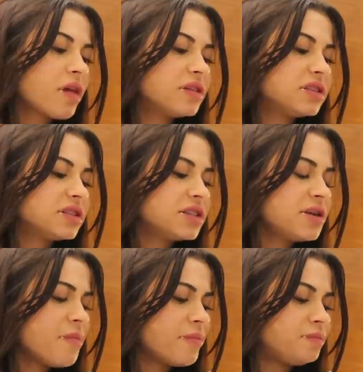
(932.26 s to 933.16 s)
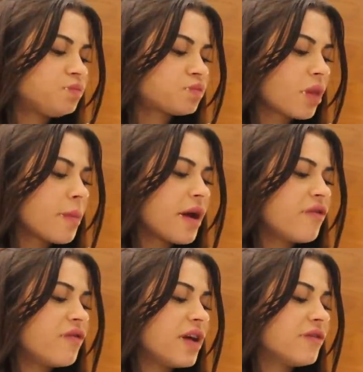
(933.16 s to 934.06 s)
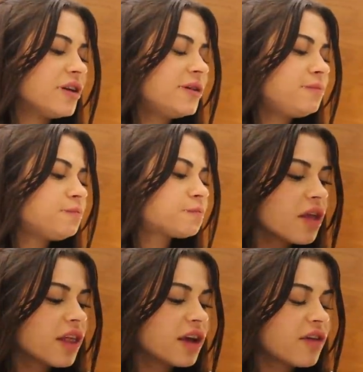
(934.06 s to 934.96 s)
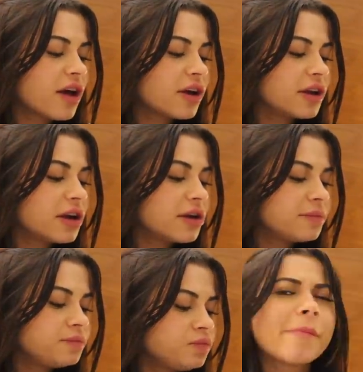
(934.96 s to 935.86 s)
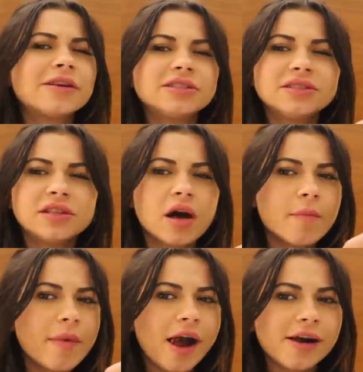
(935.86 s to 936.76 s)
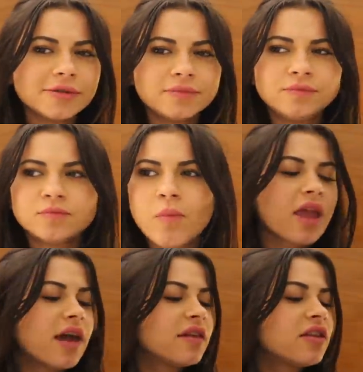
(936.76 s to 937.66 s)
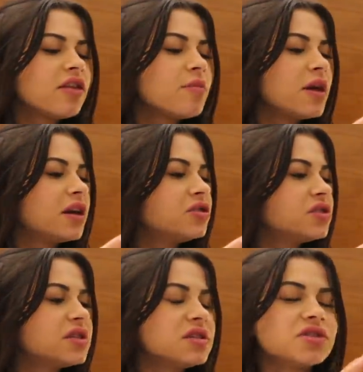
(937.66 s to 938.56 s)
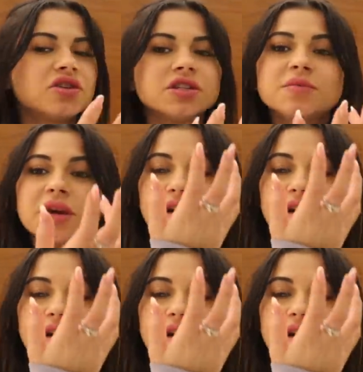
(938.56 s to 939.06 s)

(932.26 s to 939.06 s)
This isn't my favorite that I've had out here, but it's not bad. I think that the bacon just isn't crispy